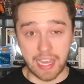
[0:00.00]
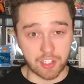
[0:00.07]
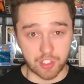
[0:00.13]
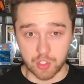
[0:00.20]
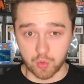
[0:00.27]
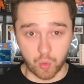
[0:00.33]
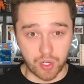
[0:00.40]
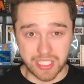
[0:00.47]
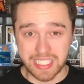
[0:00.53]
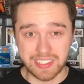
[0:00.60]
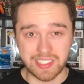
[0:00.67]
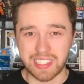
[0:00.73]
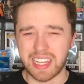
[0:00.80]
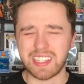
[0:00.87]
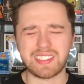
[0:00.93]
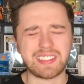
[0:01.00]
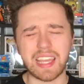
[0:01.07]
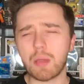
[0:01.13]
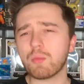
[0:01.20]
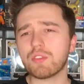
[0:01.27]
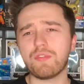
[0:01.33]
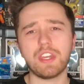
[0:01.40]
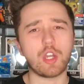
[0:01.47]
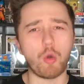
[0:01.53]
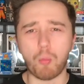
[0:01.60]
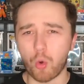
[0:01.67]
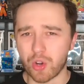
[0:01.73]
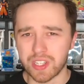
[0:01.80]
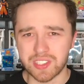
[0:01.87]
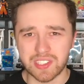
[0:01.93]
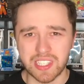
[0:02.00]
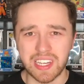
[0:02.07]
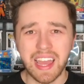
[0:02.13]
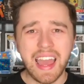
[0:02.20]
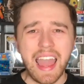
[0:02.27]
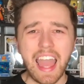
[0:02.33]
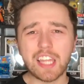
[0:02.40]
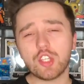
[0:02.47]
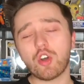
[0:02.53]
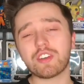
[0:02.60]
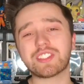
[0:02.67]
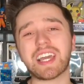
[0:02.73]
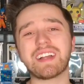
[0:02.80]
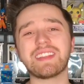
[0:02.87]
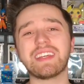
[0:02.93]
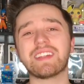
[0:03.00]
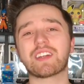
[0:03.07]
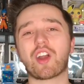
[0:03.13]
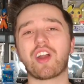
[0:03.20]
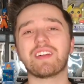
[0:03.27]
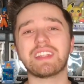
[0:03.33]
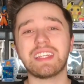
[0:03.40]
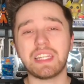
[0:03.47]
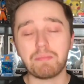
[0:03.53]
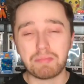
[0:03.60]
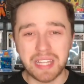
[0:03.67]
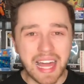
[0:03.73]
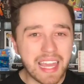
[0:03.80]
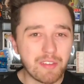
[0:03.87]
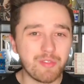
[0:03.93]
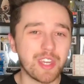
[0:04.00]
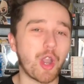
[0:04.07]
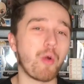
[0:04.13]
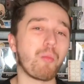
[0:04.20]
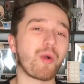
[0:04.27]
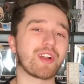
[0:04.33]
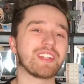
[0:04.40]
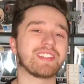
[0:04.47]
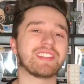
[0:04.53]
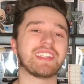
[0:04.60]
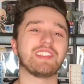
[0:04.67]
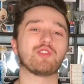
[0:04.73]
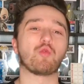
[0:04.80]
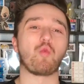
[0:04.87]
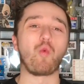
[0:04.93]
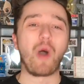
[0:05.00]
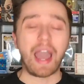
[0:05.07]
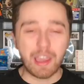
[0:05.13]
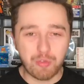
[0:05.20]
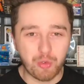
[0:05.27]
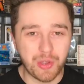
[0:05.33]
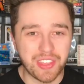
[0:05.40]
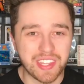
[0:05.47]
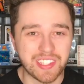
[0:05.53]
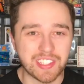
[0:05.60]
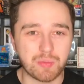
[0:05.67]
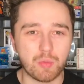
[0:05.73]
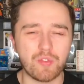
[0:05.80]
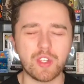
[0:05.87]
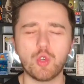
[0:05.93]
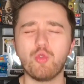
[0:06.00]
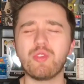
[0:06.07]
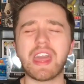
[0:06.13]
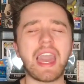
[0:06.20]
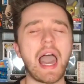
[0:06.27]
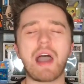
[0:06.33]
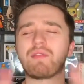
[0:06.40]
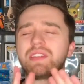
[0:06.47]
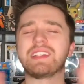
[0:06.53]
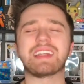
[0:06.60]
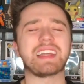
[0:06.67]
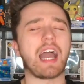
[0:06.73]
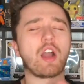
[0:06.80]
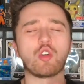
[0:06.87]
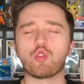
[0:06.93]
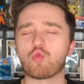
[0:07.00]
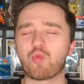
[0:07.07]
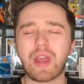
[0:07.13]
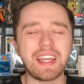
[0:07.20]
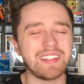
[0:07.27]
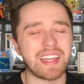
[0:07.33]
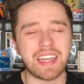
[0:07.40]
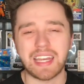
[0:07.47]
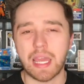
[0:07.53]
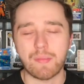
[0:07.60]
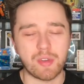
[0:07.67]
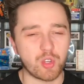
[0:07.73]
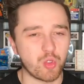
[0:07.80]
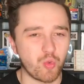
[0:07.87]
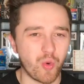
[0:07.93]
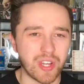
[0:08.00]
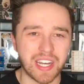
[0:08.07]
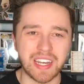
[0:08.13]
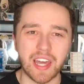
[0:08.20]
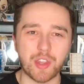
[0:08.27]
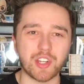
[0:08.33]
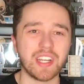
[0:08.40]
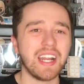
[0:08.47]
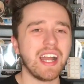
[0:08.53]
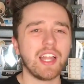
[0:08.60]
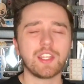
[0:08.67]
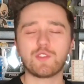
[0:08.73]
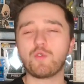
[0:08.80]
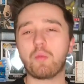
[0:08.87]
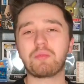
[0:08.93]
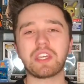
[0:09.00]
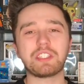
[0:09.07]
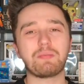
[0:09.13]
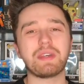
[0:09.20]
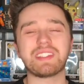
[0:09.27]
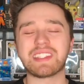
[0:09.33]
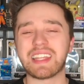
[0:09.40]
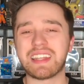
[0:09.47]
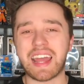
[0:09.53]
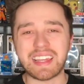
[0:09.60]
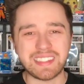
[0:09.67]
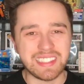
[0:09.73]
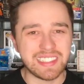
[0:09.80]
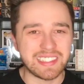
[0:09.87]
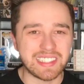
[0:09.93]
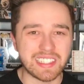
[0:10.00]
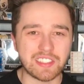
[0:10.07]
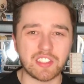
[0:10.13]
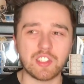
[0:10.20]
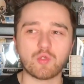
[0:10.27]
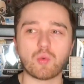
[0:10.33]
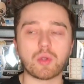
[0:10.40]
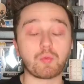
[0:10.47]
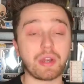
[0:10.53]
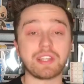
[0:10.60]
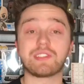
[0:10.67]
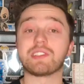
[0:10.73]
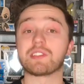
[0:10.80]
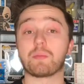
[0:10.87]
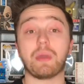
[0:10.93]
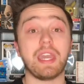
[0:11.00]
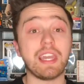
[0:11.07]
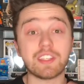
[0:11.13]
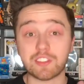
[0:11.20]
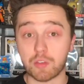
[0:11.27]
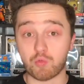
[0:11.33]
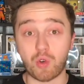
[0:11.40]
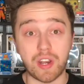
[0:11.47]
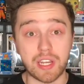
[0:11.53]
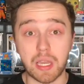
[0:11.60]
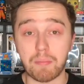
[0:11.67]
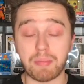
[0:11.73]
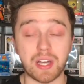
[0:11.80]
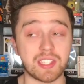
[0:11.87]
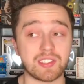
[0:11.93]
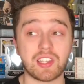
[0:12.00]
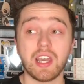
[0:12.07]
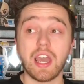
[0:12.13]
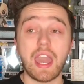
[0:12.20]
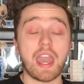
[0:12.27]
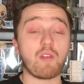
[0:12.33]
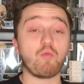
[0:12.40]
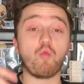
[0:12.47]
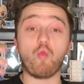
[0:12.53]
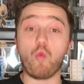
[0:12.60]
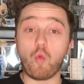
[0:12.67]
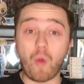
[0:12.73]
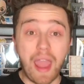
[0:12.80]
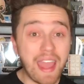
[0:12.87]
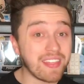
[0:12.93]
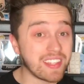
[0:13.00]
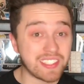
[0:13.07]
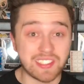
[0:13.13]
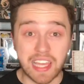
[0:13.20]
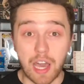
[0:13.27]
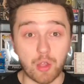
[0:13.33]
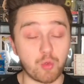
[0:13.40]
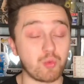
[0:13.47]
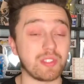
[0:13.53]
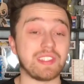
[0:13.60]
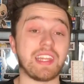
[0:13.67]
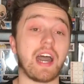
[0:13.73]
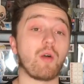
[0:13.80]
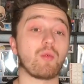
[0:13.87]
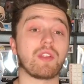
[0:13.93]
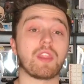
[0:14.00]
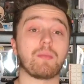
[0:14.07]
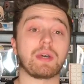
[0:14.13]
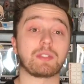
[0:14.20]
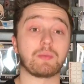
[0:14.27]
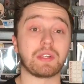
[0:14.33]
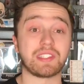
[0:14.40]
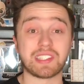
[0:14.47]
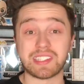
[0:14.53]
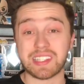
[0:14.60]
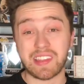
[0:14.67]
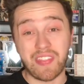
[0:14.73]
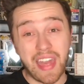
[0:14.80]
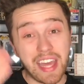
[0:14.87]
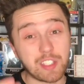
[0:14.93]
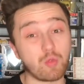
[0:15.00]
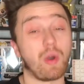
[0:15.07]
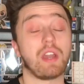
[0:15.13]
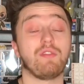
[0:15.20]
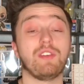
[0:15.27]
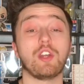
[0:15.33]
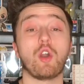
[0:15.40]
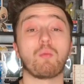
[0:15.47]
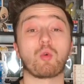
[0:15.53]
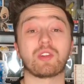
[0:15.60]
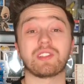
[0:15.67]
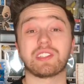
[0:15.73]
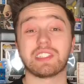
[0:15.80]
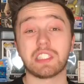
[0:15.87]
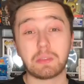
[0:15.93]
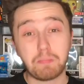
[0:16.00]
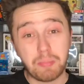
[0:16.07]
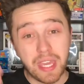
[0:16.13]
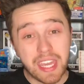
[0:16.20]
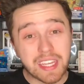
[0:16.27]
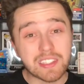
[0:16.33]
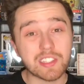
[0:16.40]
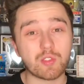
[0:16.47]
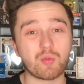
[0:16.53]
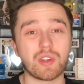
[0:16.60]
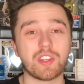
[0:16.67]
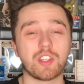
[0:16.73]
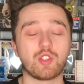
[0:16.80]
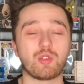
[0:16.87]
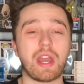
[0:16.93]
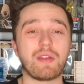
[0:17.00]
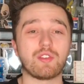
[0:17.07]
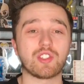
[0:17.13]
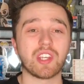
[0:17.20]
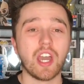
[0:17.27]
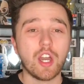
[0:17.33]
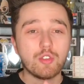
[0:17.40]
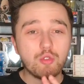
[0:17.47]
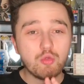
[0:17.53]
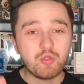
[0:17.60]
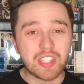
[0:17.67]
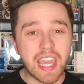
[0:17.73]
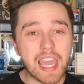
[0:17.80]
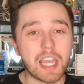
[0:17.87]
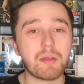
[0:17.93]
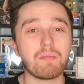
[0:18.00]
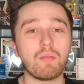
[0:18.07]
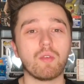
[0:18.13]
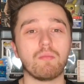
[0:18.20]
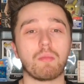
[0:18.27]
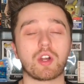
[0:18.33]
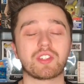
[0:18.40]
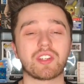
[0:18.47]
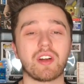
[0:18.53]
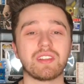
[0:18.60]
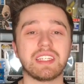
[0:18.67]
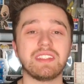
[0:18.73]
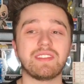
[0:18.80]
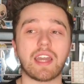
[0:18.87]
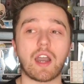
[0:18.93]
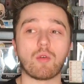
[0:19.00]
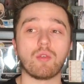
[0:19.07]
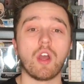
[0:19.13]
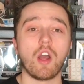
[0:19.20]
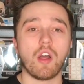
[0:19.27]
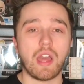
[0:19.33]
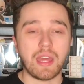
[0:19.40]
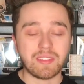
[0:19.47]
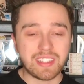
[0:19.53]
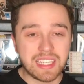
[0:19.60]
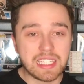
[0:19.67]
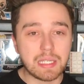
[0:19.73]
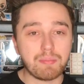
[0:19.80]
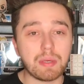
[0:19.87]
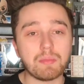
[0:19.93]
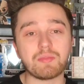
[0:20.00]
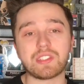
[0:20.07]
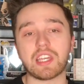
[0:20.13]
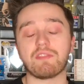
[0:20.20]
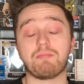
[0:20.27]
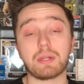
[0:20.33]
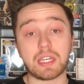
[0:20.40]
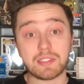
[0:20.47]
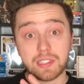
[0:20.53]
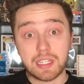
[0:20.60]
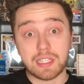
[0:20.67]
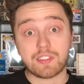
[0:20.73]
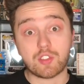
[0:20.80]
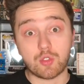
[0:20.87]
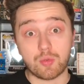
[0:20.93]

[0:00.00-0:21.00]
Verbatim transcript: actors working today. Same with Viggo Mortensen. And you also got Linda Cardellini playing Viggo Mortensen's wife within this movie who they have a, a great dynamic with one another. This film takes place in the 1960s when racism is running a bus and when the South was not one of the best places. And that's why Viggo Mortensen is picked as one of the drivers to take Mahershala Ali down and keep him safe because it is